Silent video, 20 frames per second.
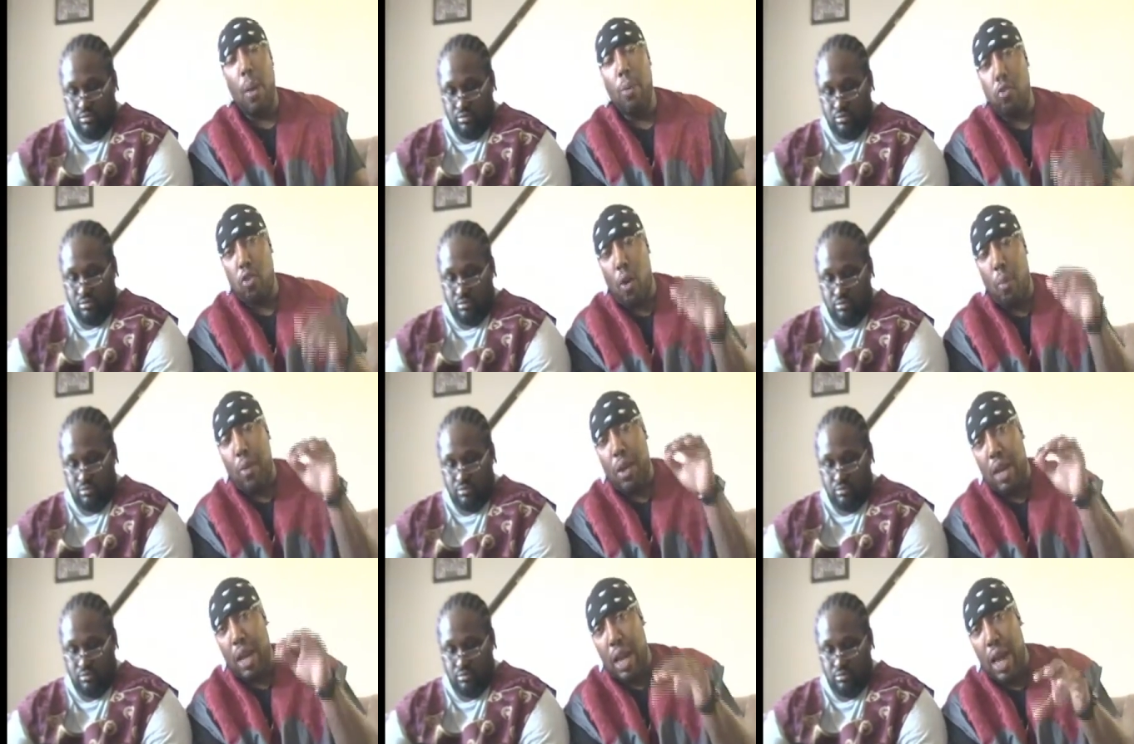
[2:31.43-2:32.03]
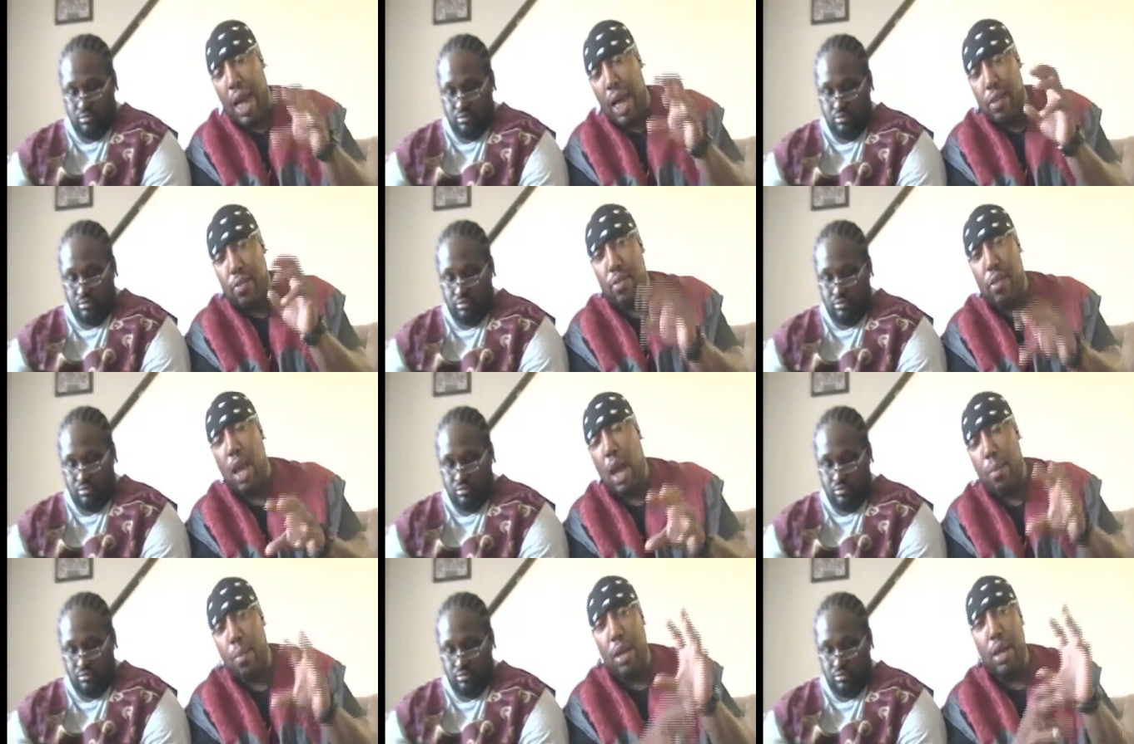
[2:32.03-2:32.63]
Speaker 1: That was going to be the
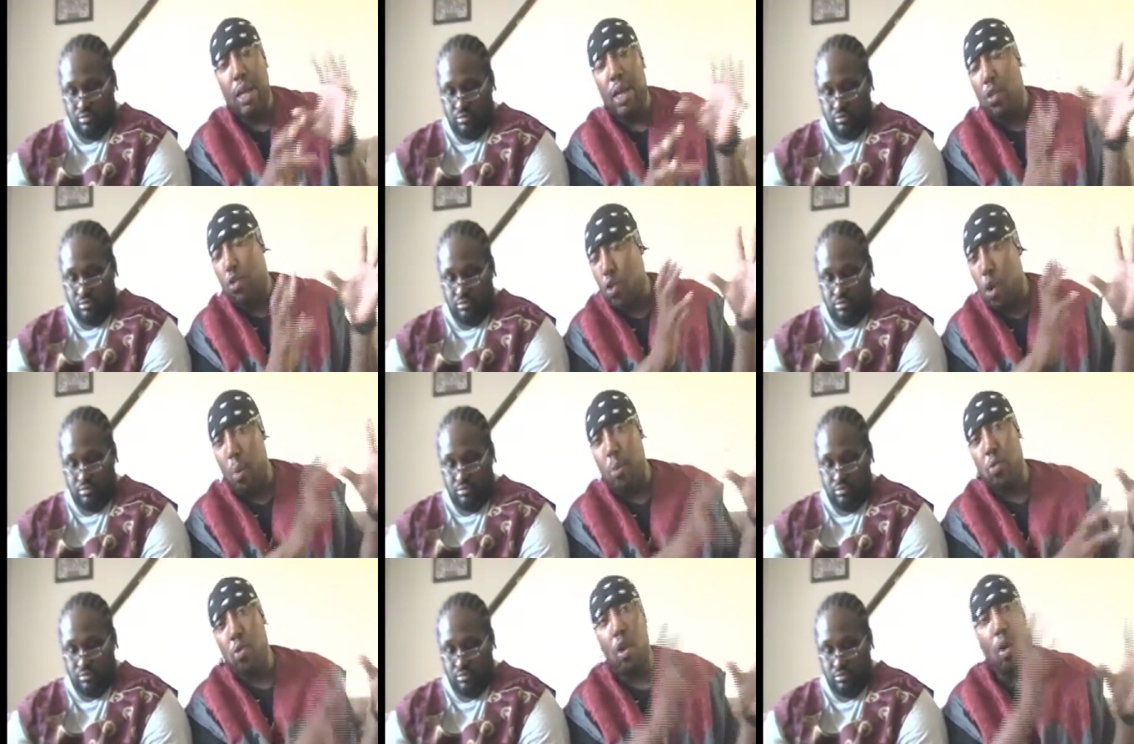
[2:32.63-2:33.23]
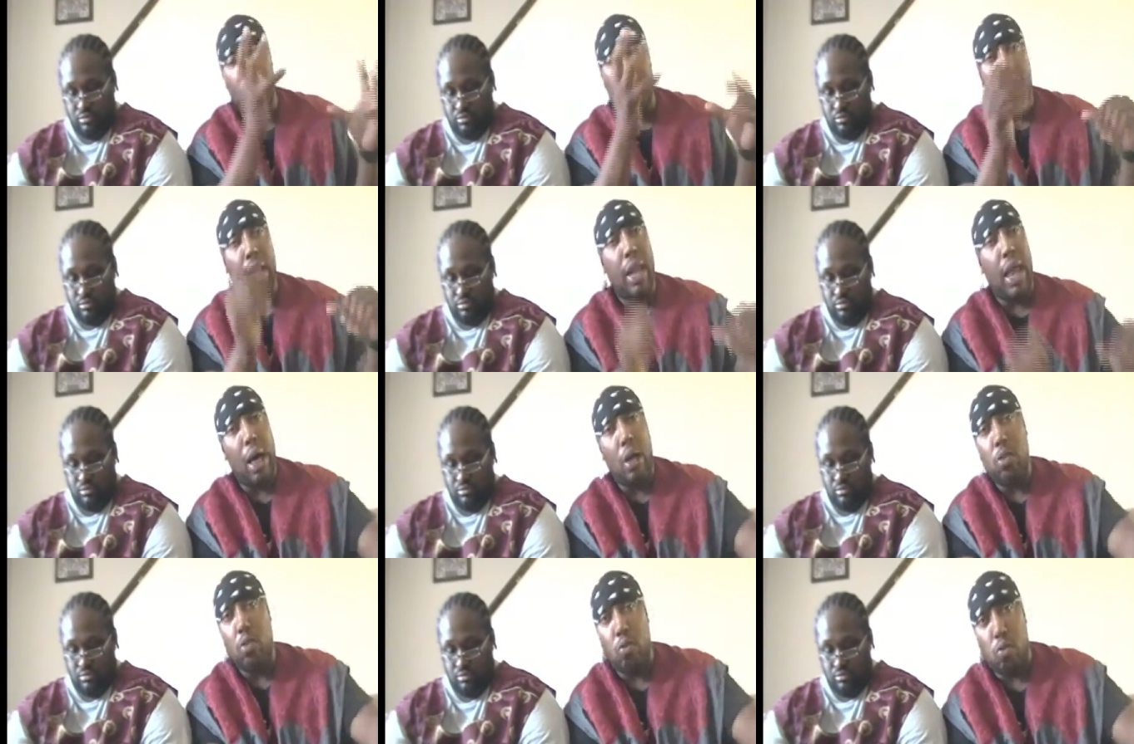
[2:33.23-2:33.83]
last time that Esau was going
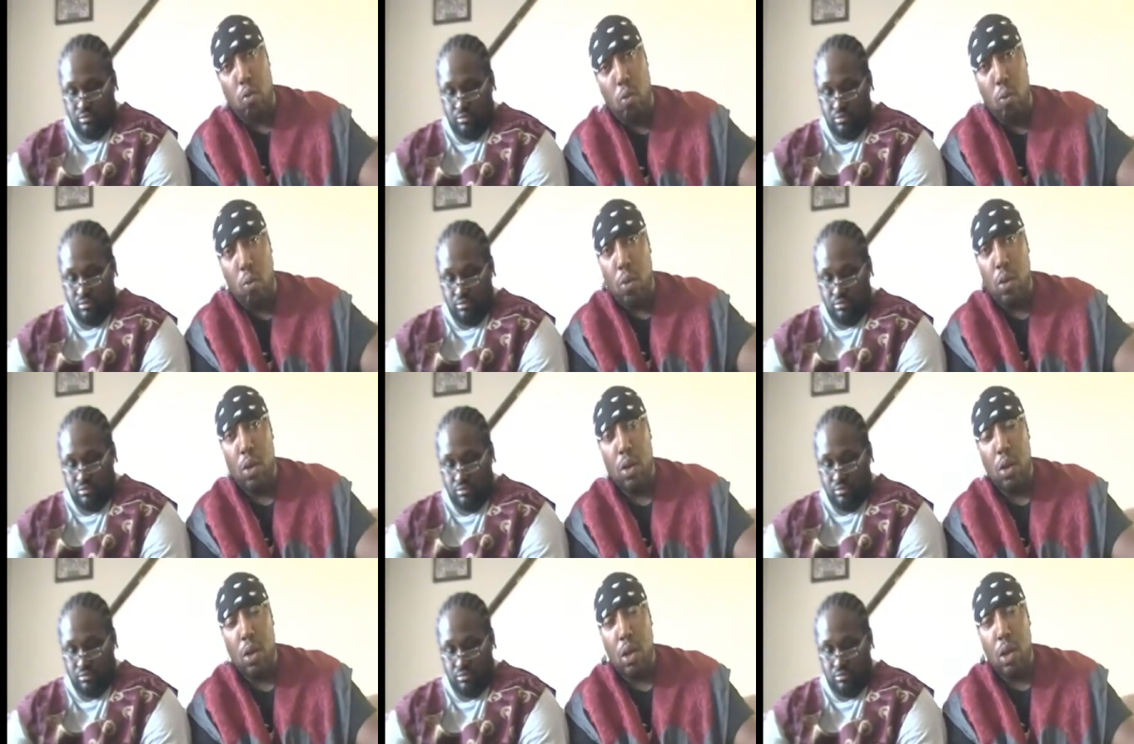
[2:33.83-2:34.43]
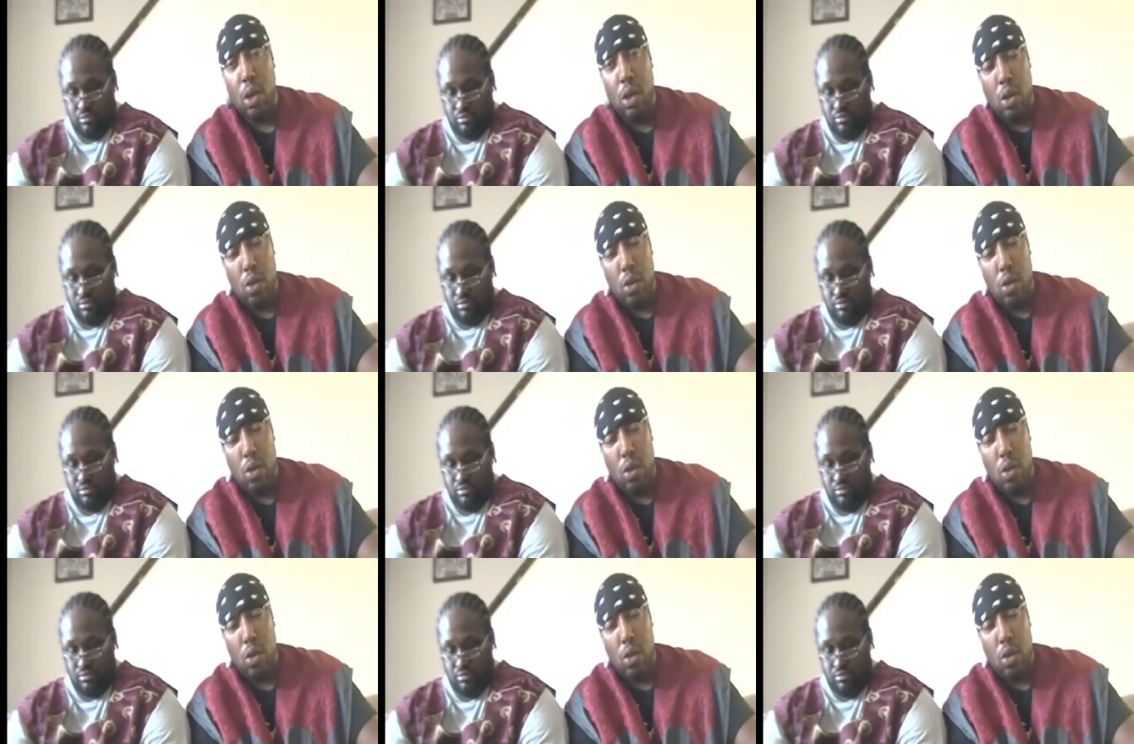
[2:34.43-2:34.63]
to be allowed to rule.